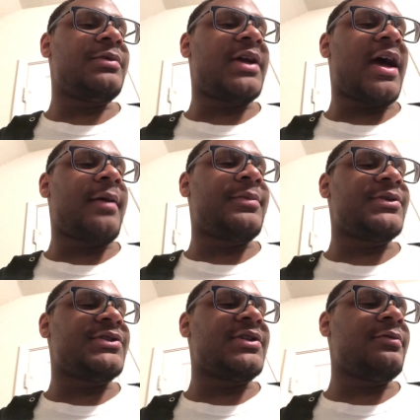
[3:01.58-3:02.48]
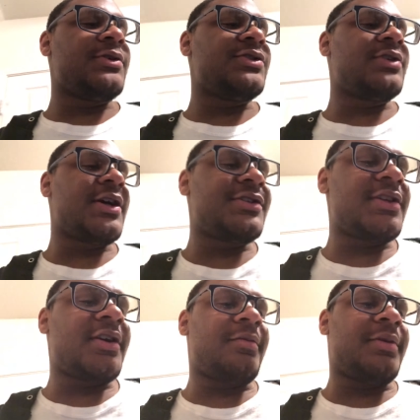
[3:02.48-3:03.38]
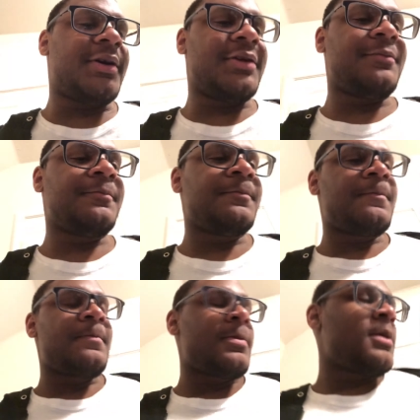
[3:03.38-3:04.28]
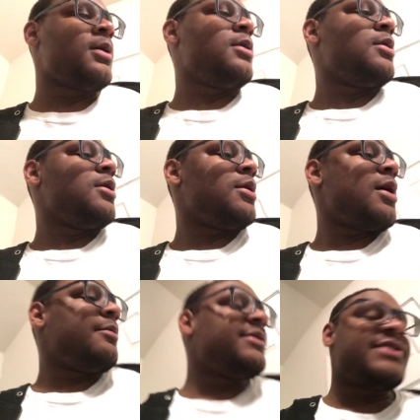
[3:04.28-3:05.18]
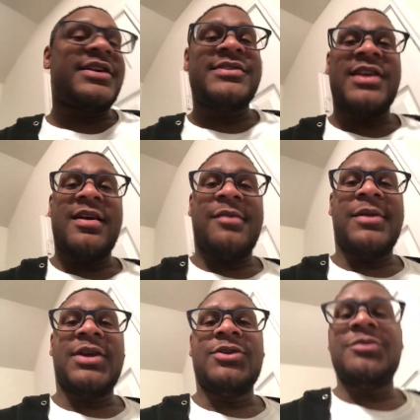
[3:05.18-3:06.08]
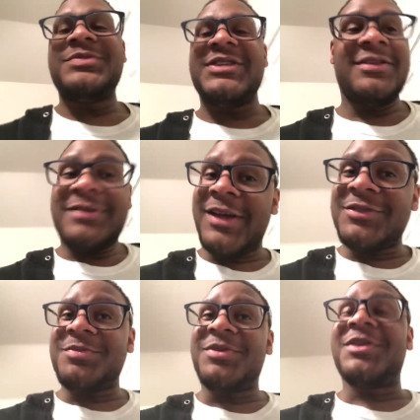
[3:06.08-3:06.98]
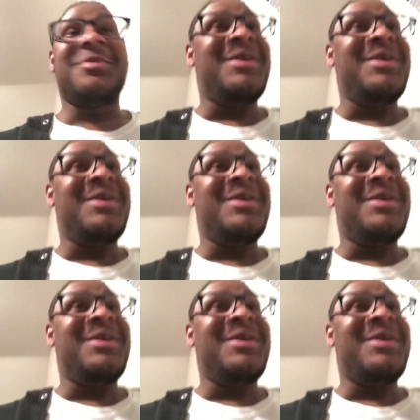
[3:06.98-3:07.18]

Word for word: what happens see what you guys think about it yeah besides that I made an oopsie that's pretty